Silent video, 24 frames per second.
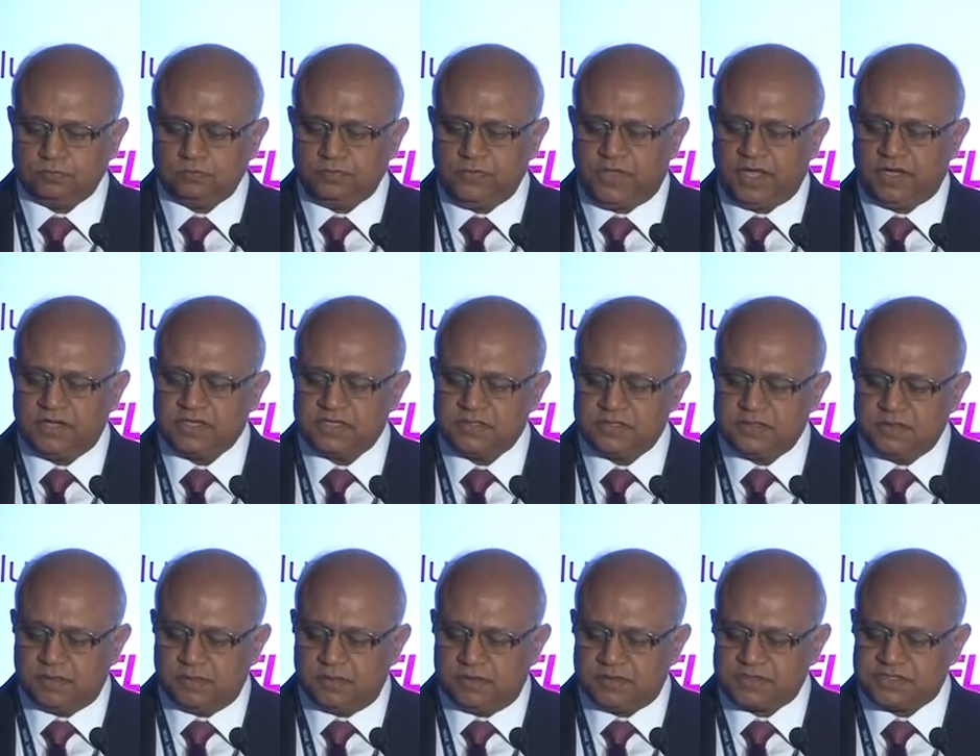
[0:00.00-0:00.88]
the
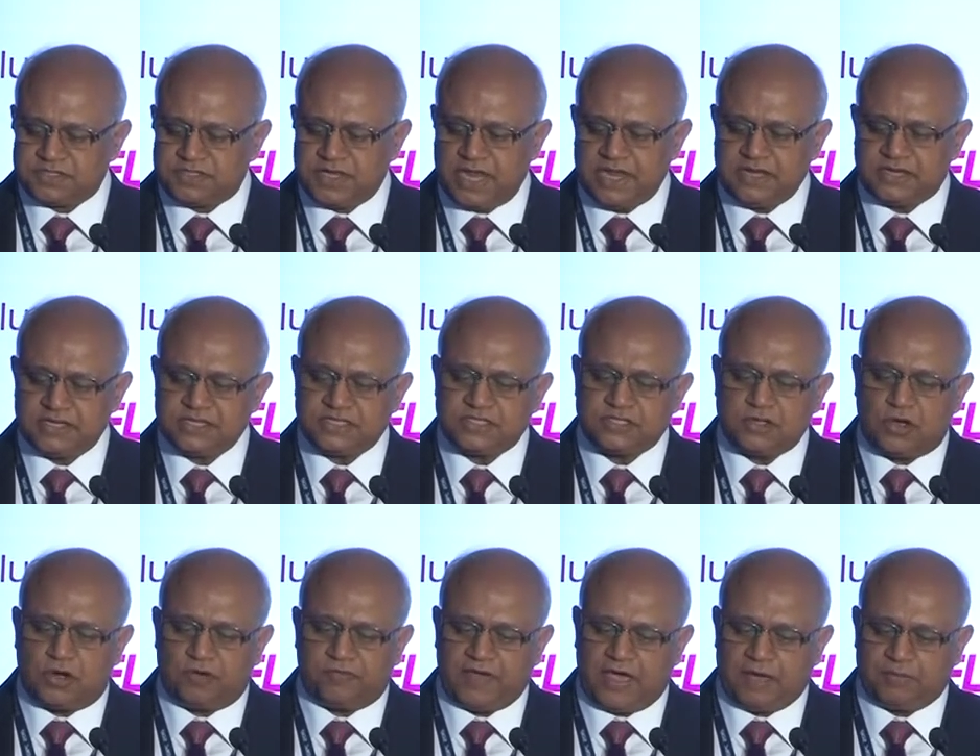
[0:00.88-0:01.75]
status
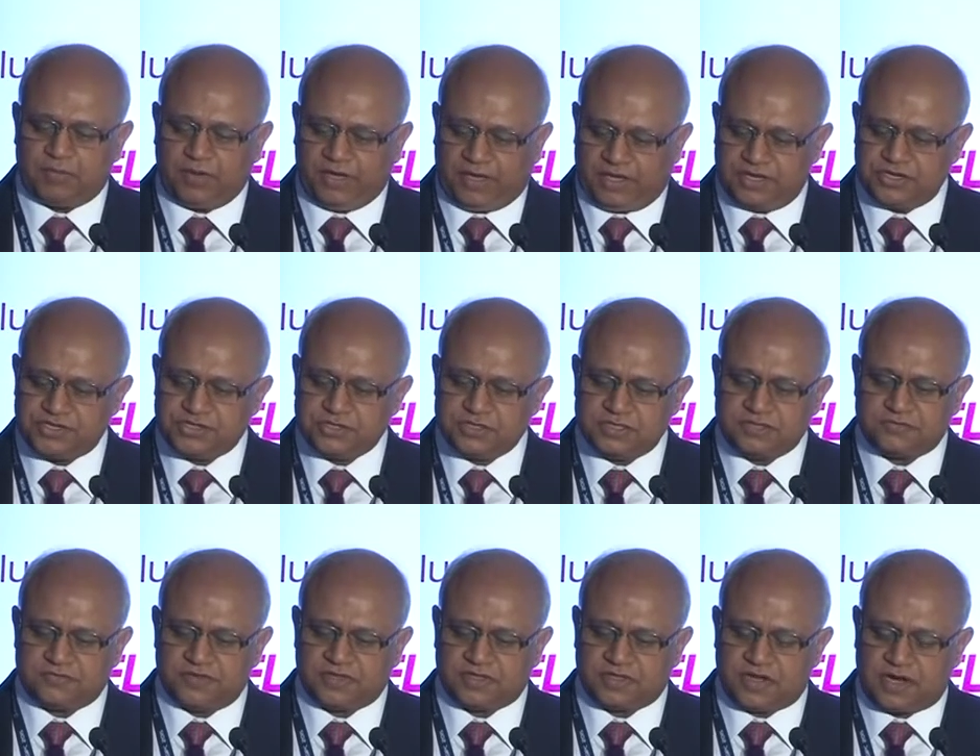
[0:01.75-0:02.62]
of applications
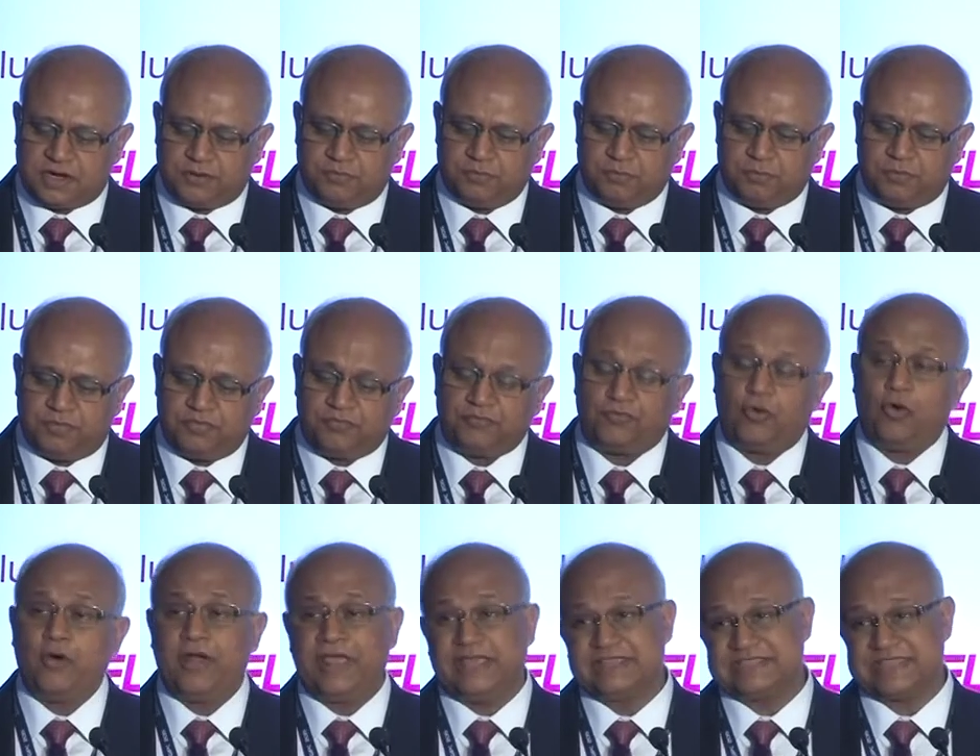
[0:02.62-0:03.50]
with a
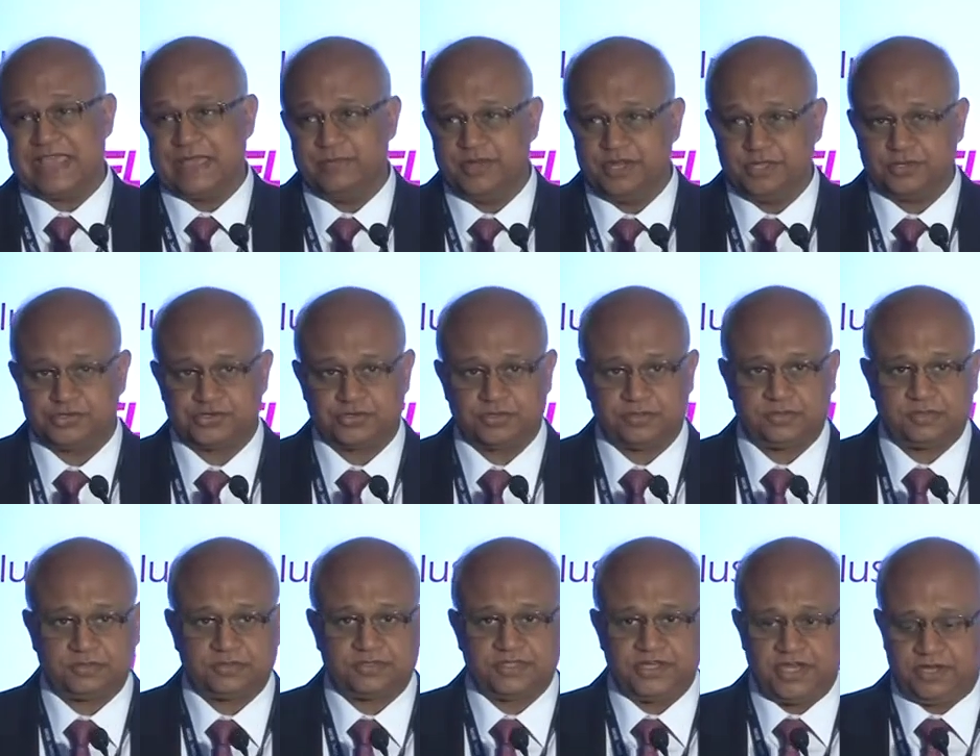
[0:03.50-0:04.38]
before examination
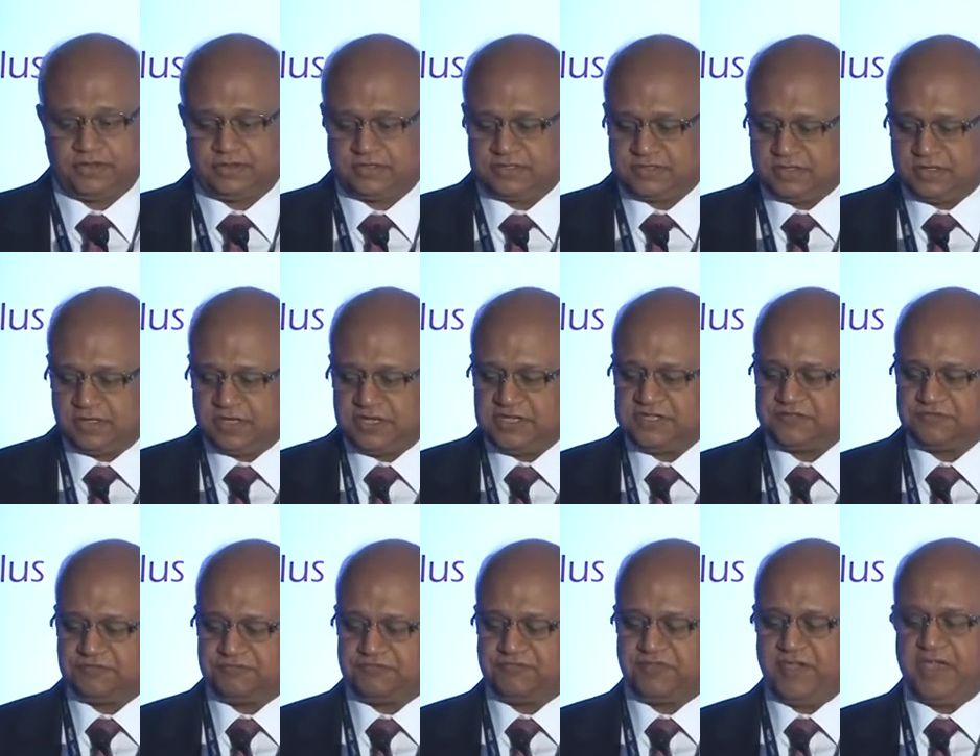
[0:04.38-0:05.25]
status is
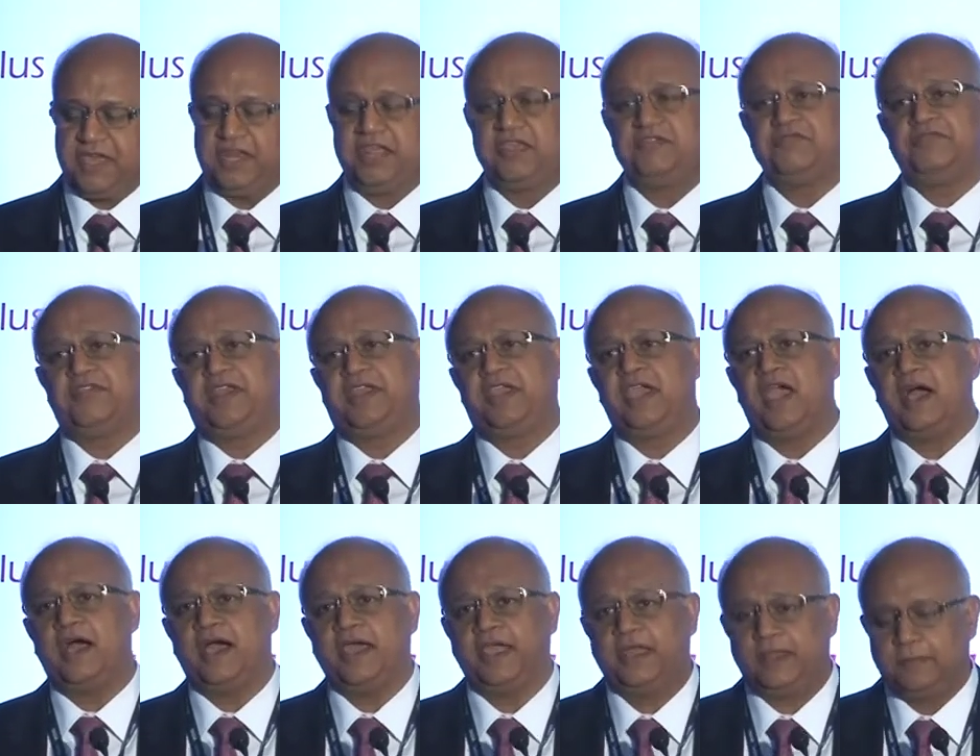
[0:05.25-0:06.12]
very, very
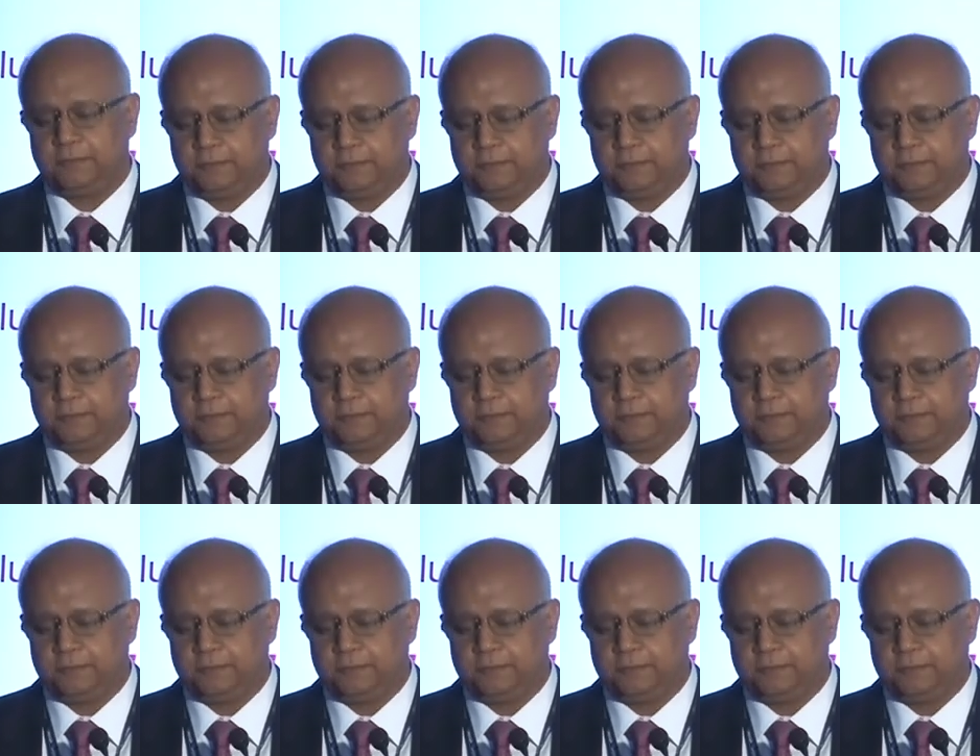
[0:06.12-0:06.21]
high,